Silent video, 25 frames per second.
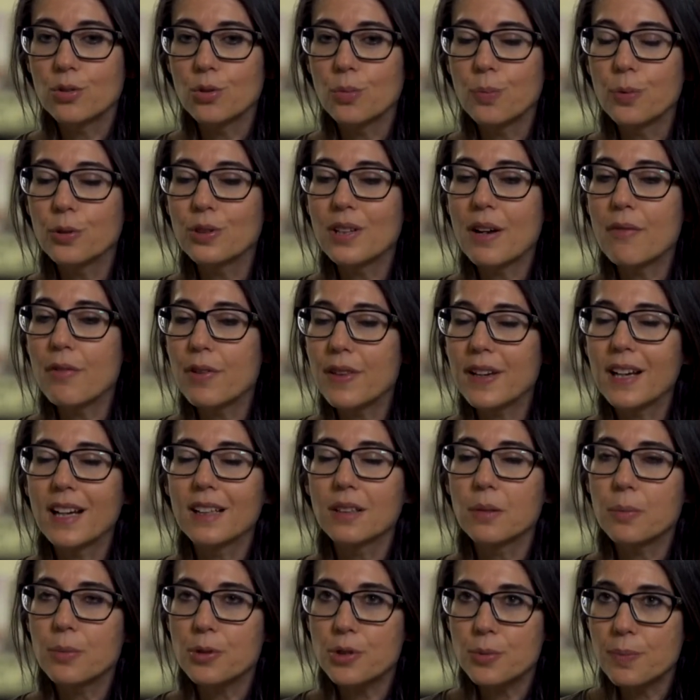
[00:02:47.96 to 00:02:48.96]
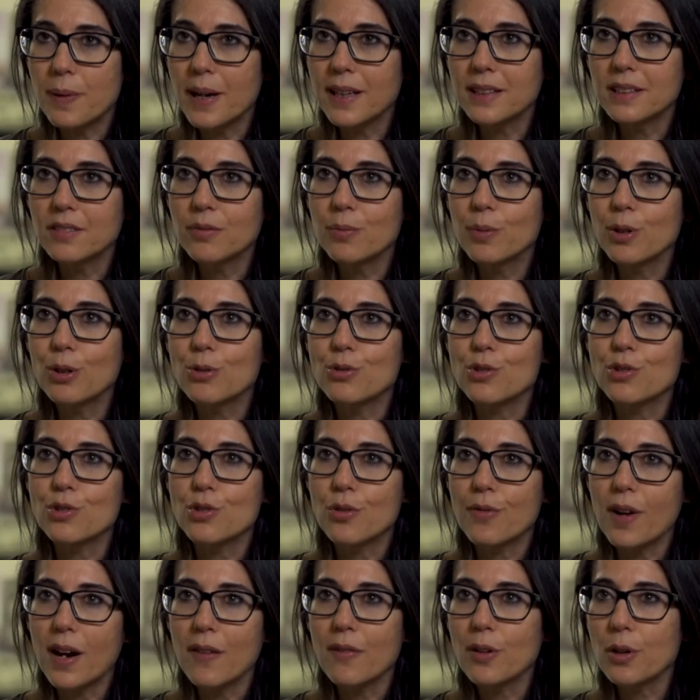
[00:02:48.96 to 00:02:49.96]
put everything under perspective, because the
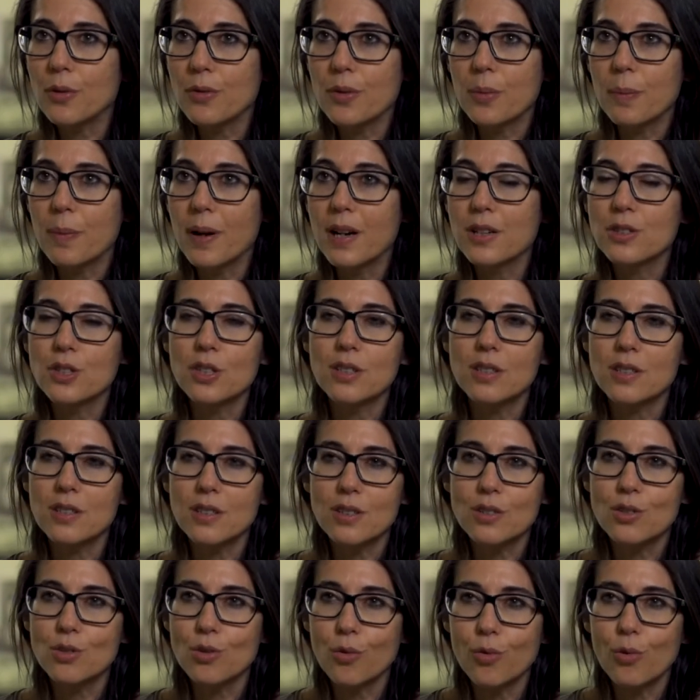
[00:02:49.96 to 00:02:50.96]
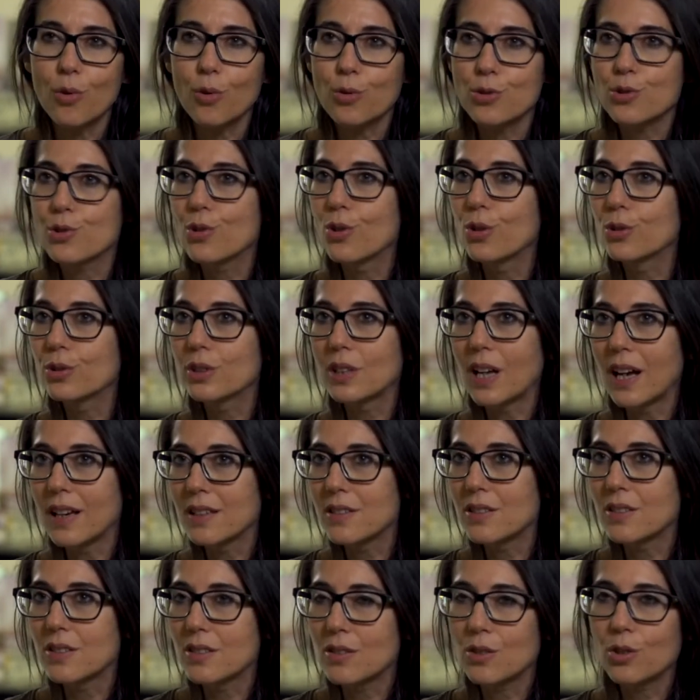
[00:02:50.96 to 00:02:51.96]
survival of the patients is, of course, not
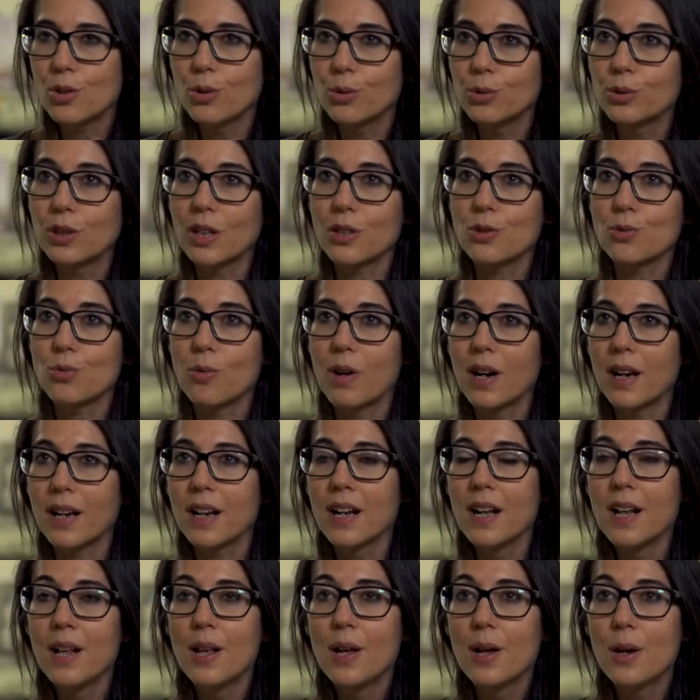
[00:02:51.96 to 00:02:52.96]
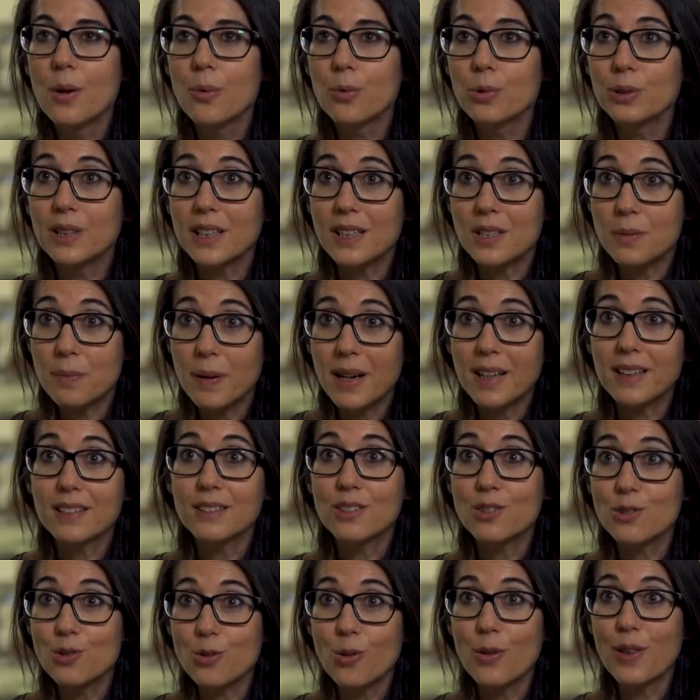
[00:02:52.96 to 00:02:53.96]
as good as one would
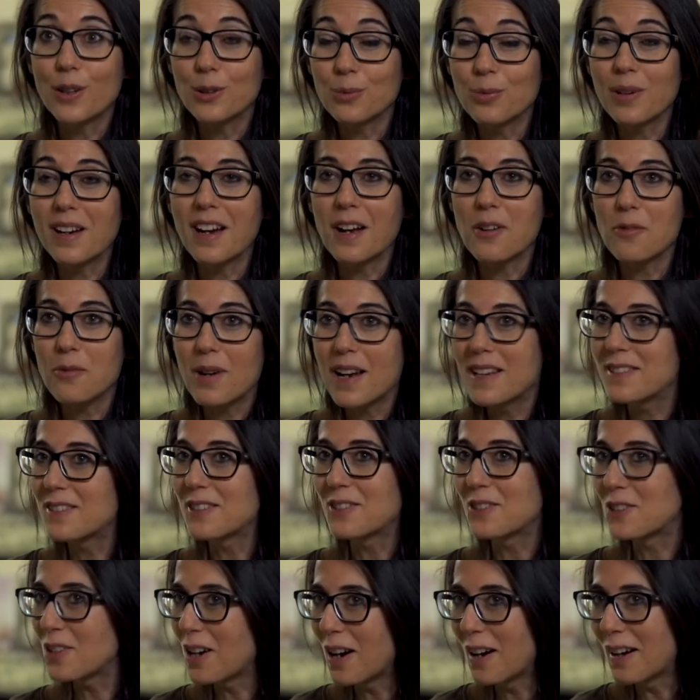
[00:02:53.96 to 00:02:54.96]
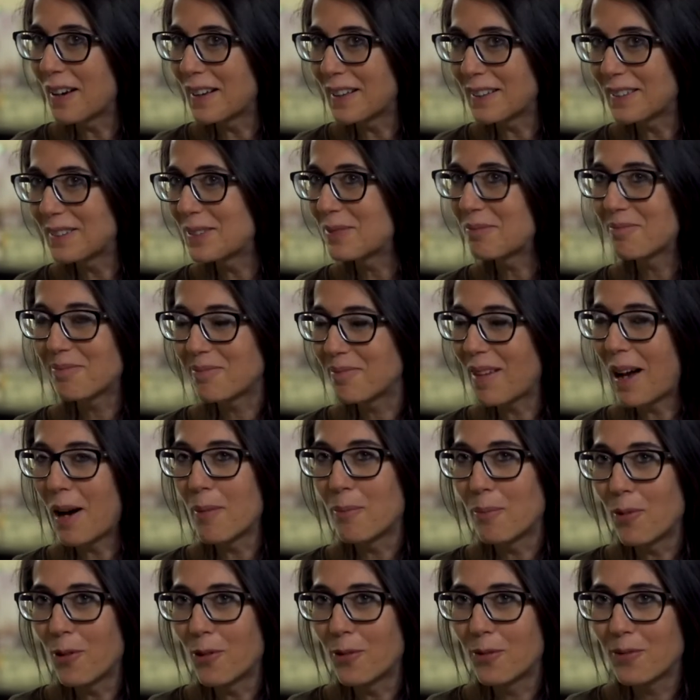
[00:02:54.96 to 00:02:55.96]
expect, so that we can raise a child
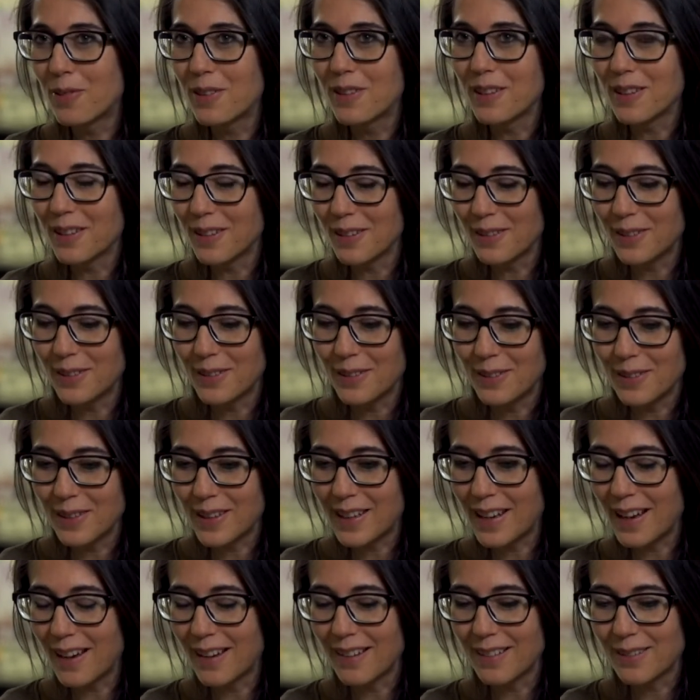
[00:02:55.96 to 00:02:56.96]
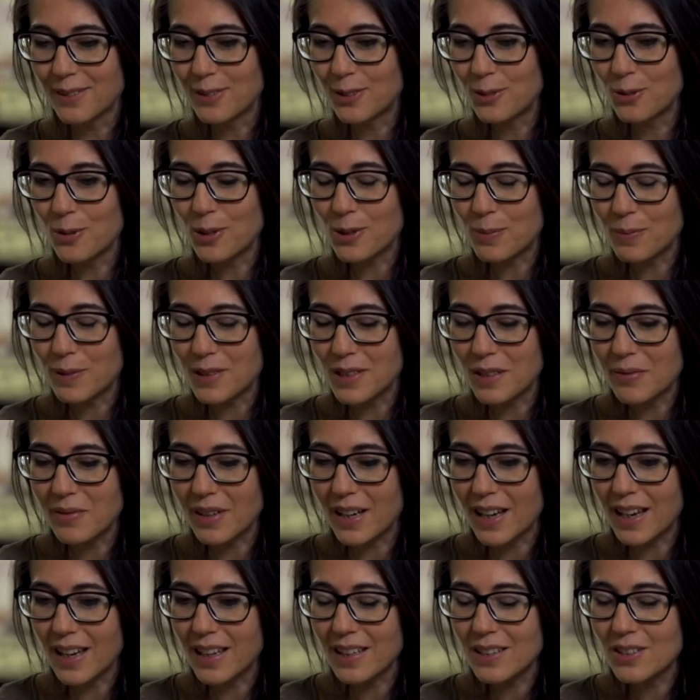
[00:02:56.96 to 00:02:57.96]
above to a
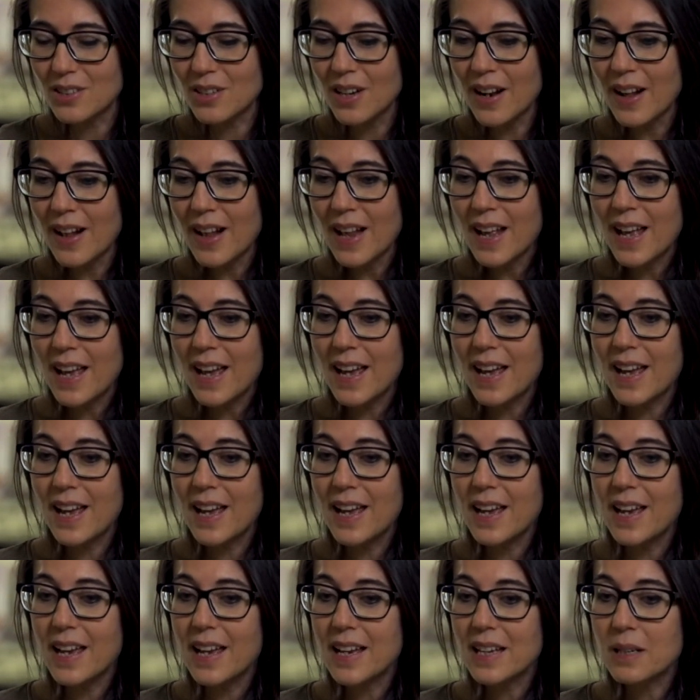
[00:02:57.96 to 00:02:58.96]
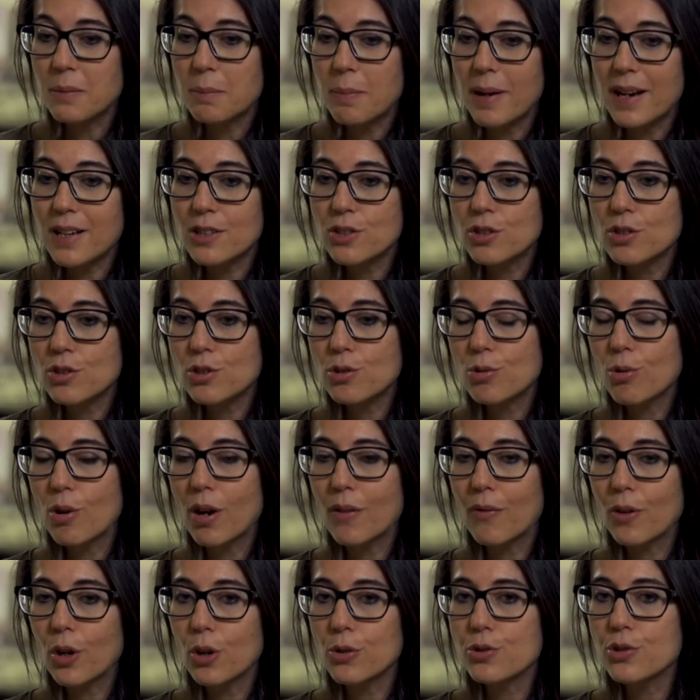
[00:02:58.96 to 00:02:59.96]
specific age. In patients who
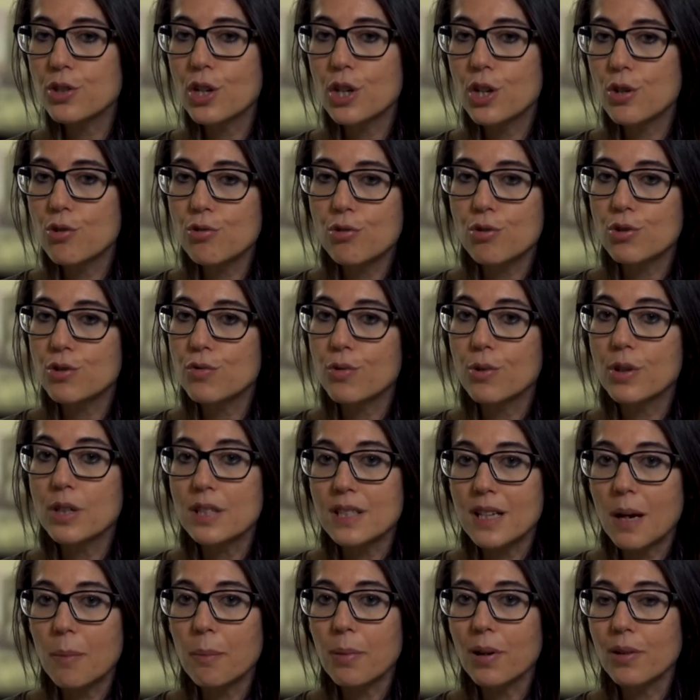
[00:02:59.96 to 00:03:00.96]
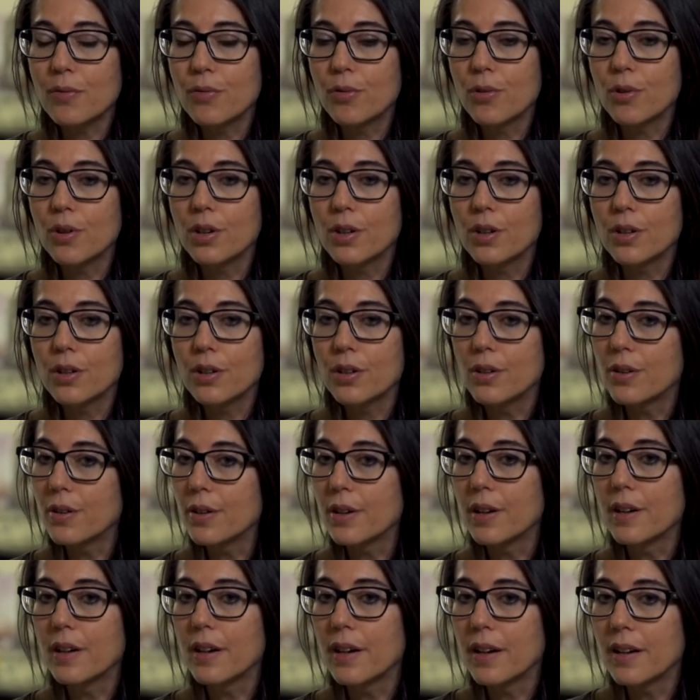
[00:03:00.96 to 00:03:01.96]
have lost their uterus, for example, for
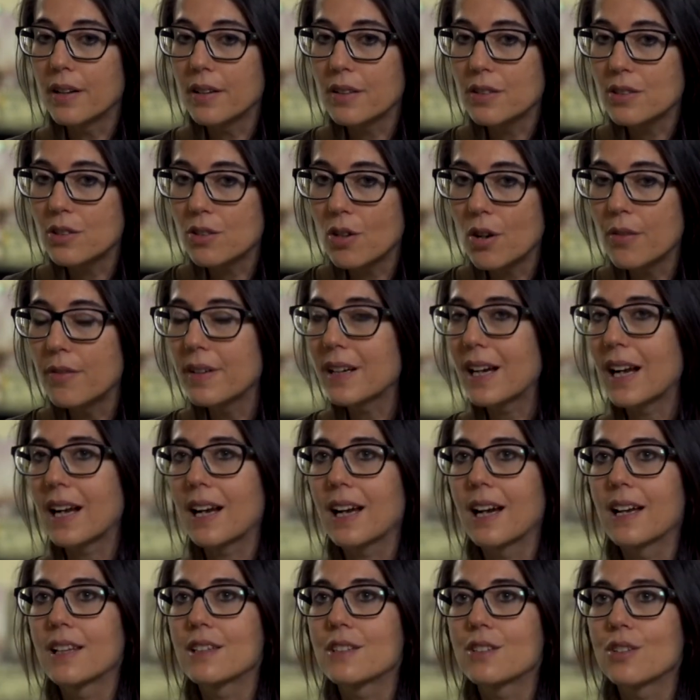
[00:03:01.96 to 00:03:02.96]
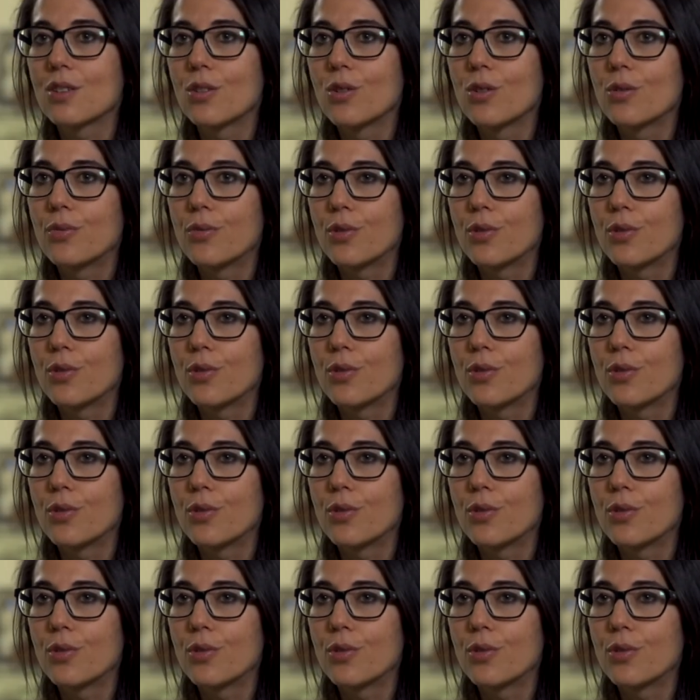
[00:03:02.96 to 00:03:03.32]
a cervical cancer or